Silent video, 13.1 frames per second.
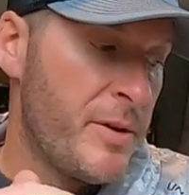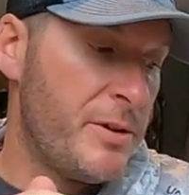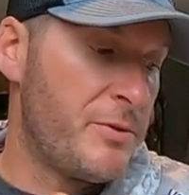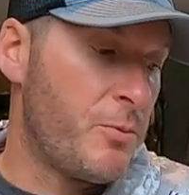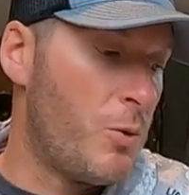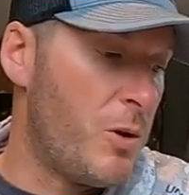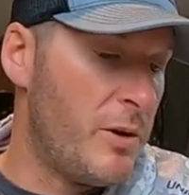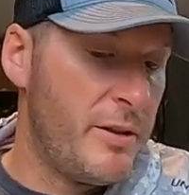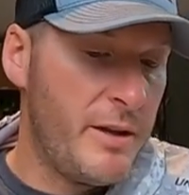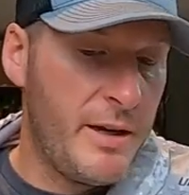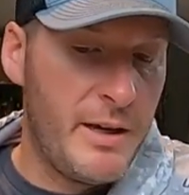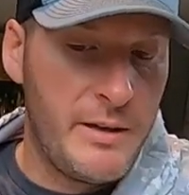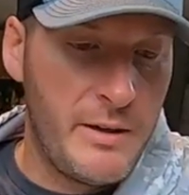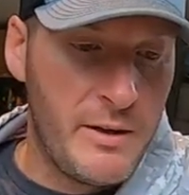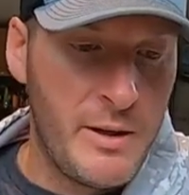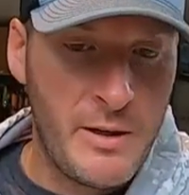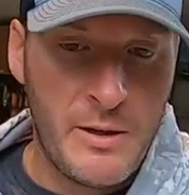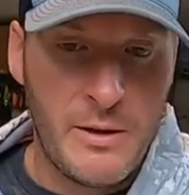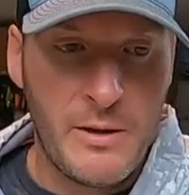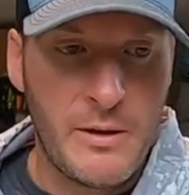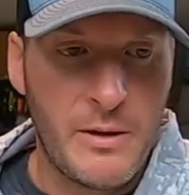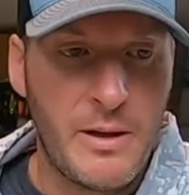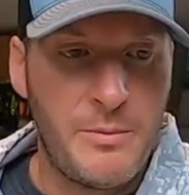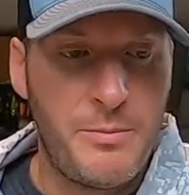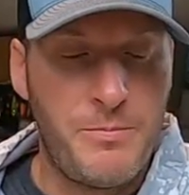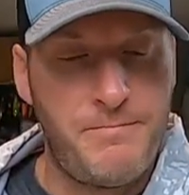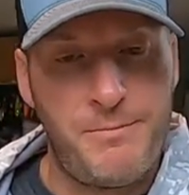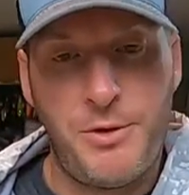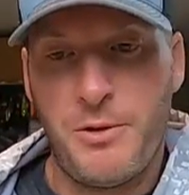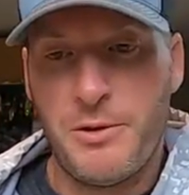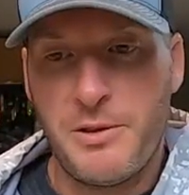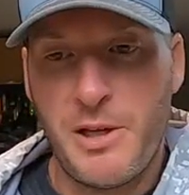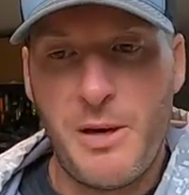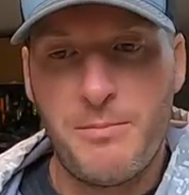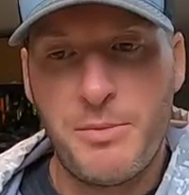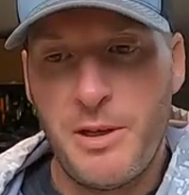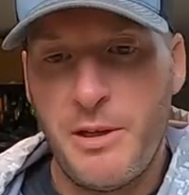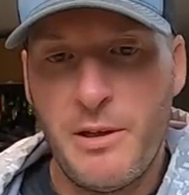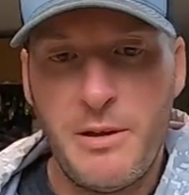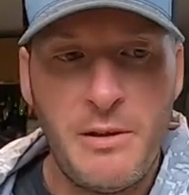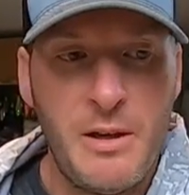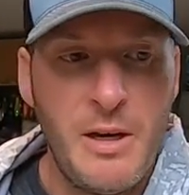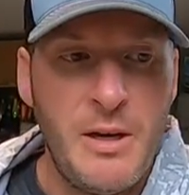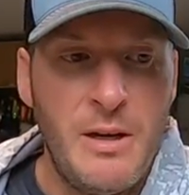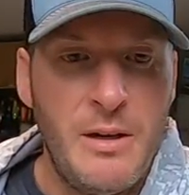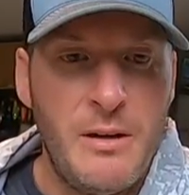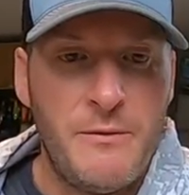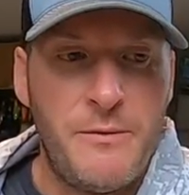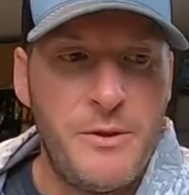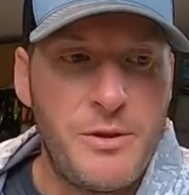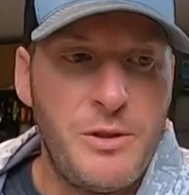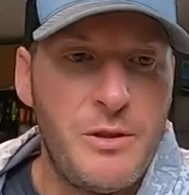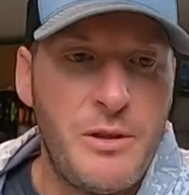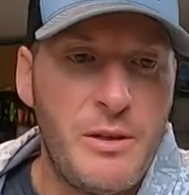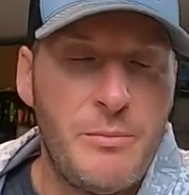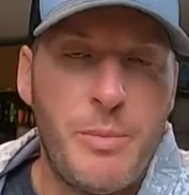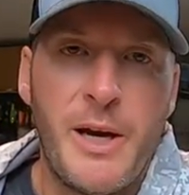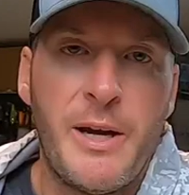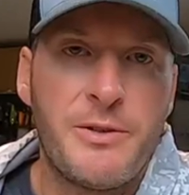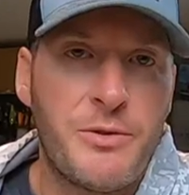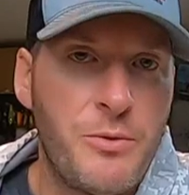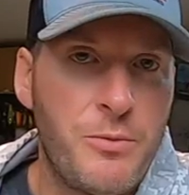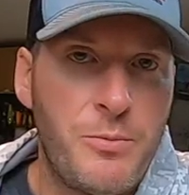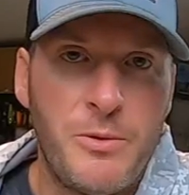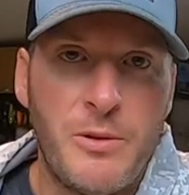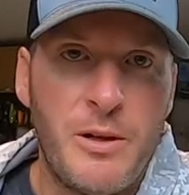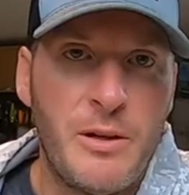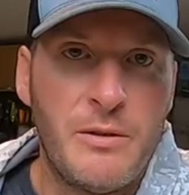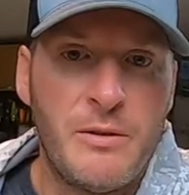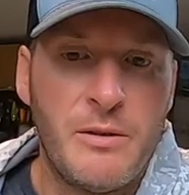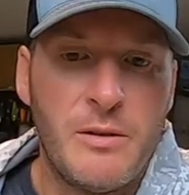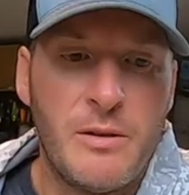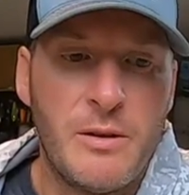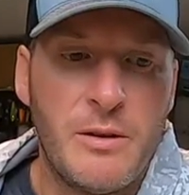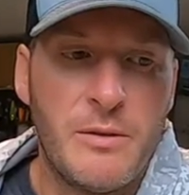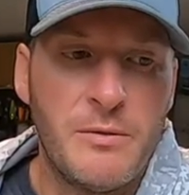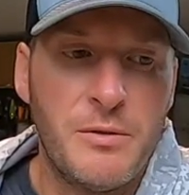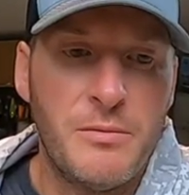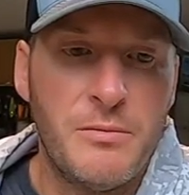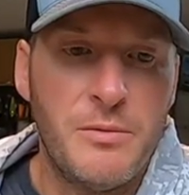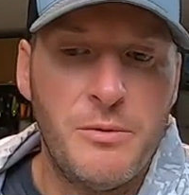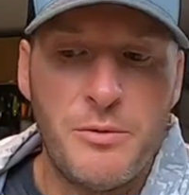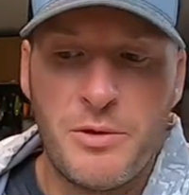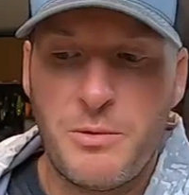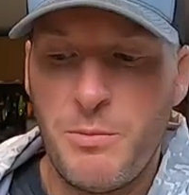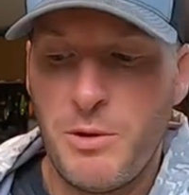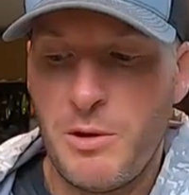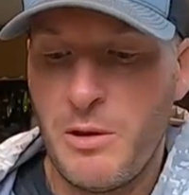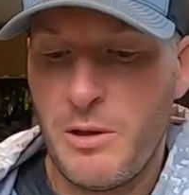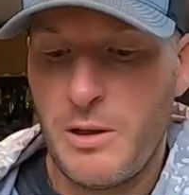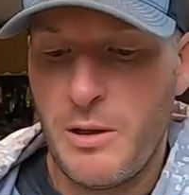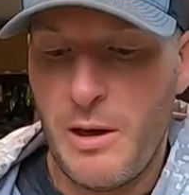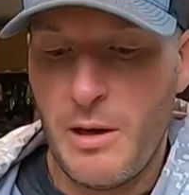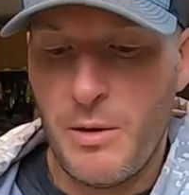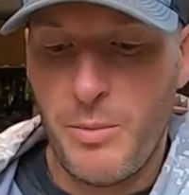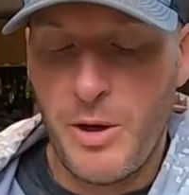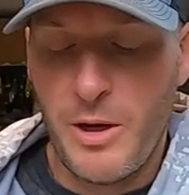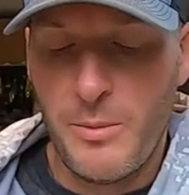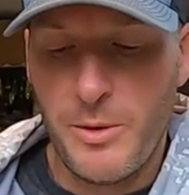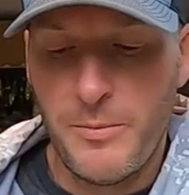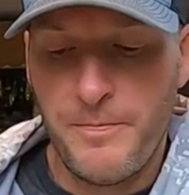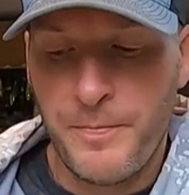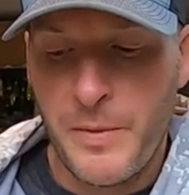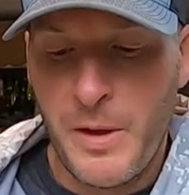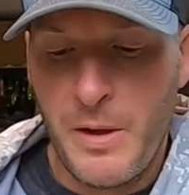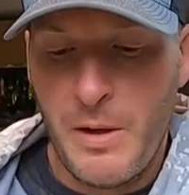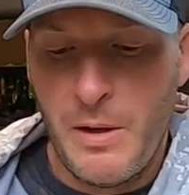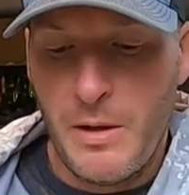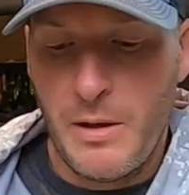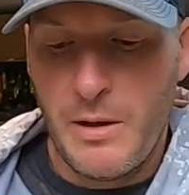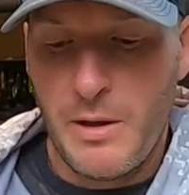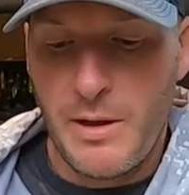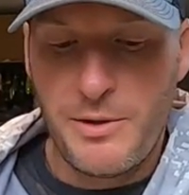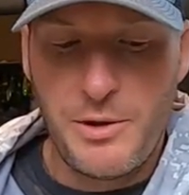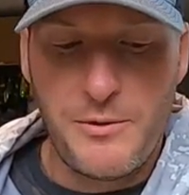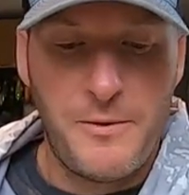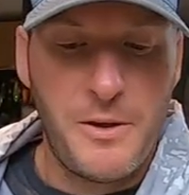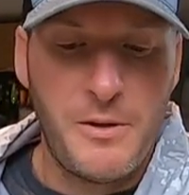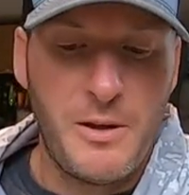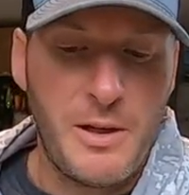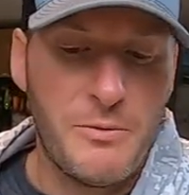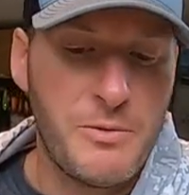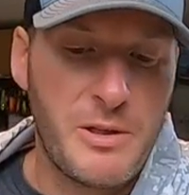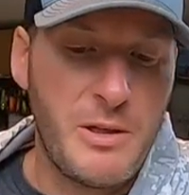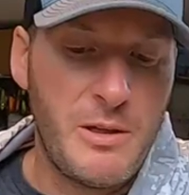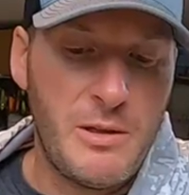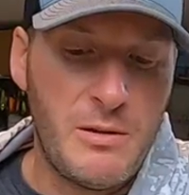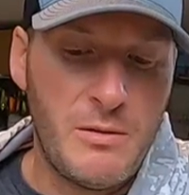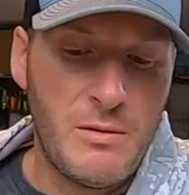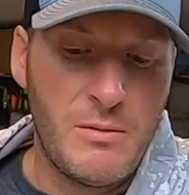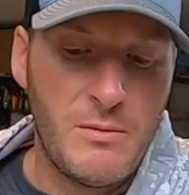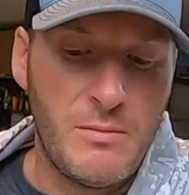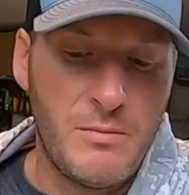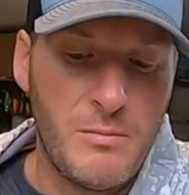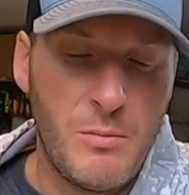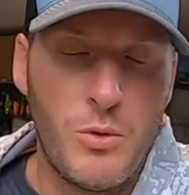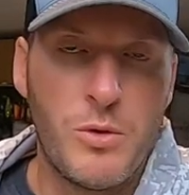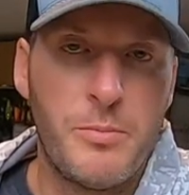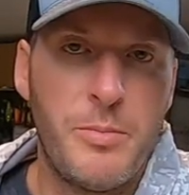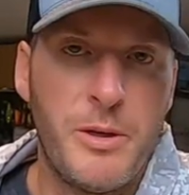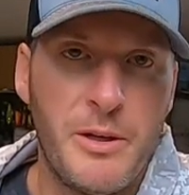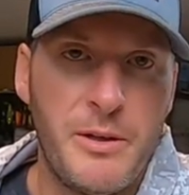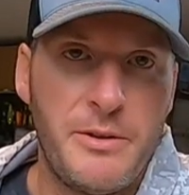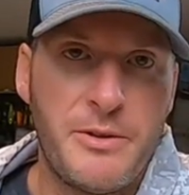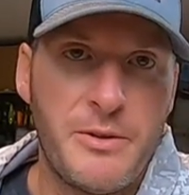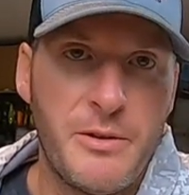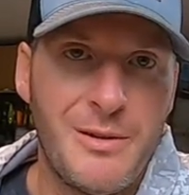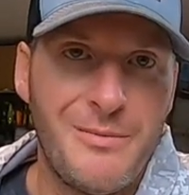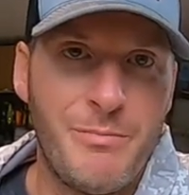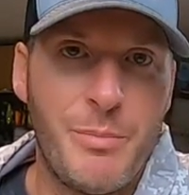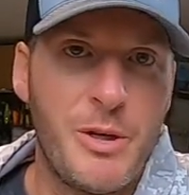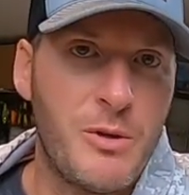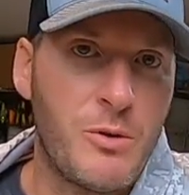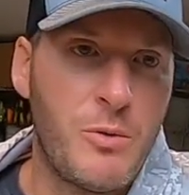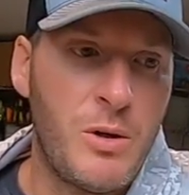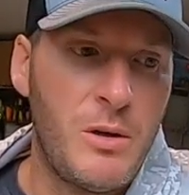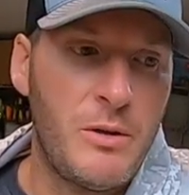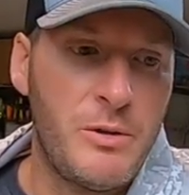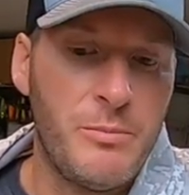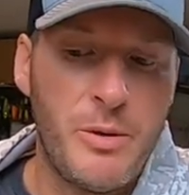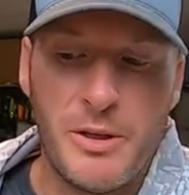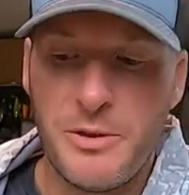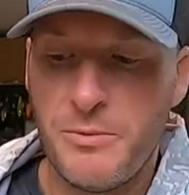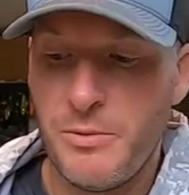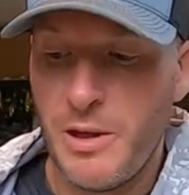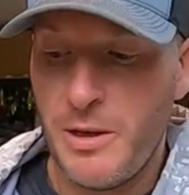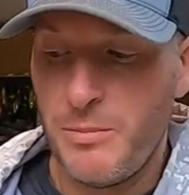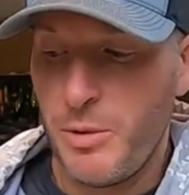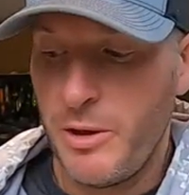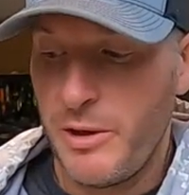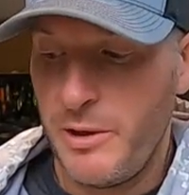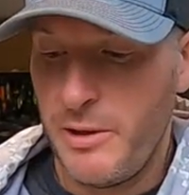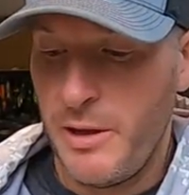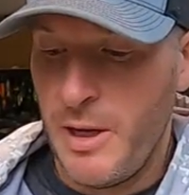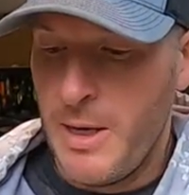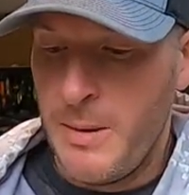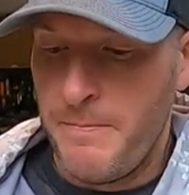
It's one that I took a top 10 fishing a bass open on Lewis Smith Lake in Alabama, and I just felt like I was getting more bites and better quality bites with that blade.